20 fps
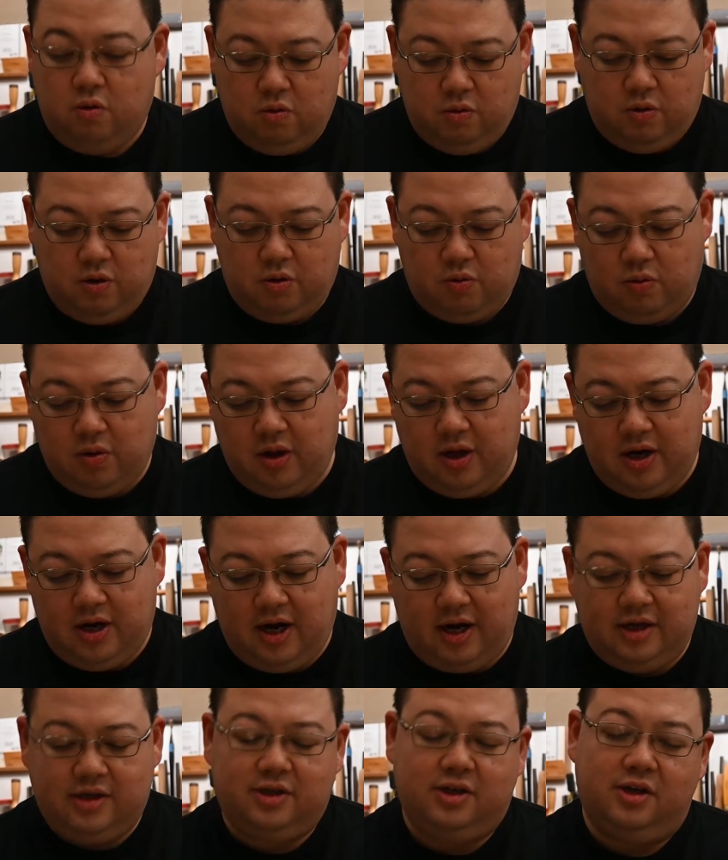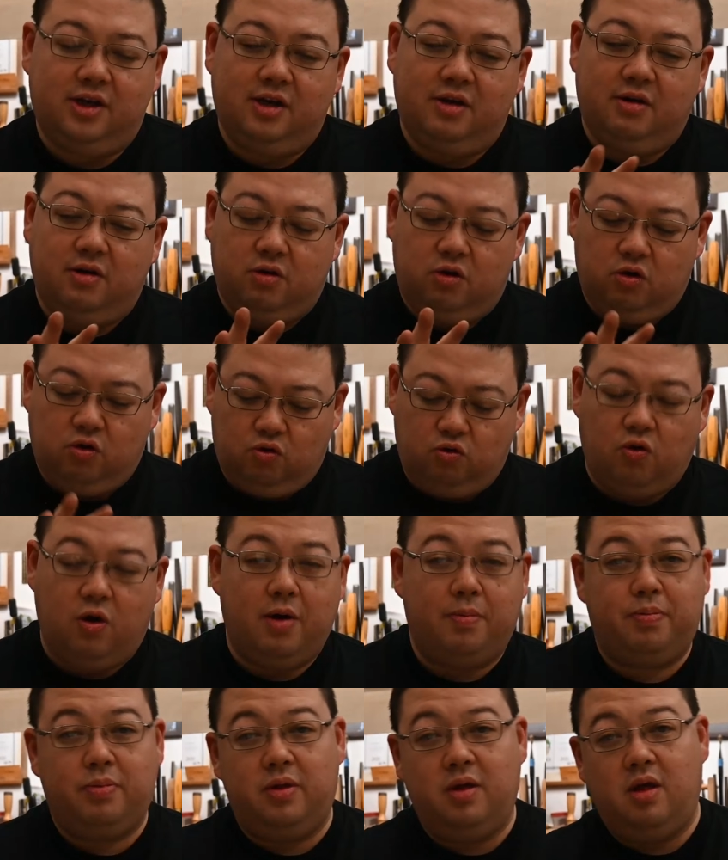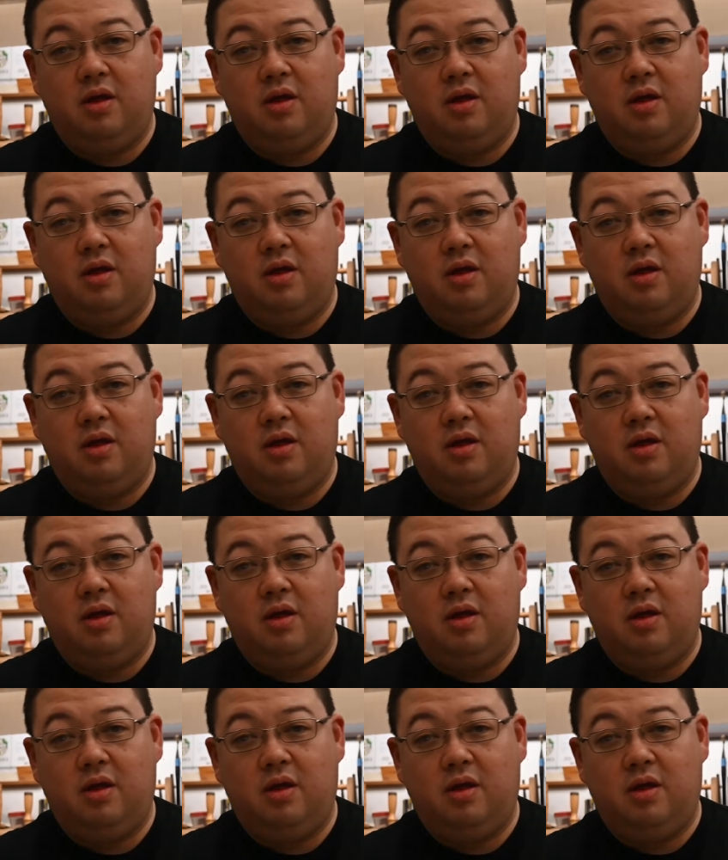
with a really nice grip,